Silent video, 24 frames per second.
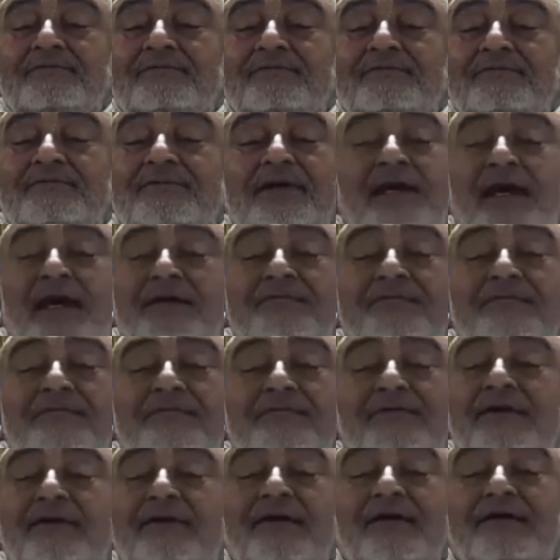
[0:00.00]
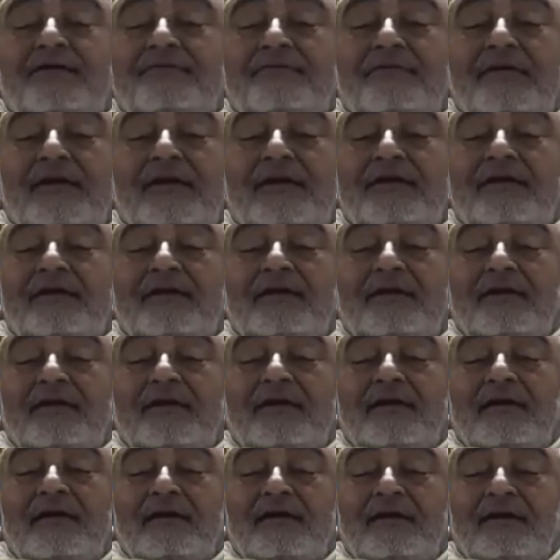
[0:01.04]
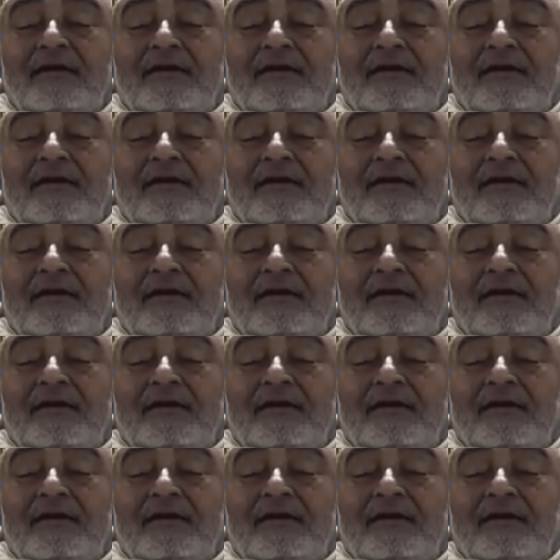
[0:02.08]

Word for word: Vegan will not work here.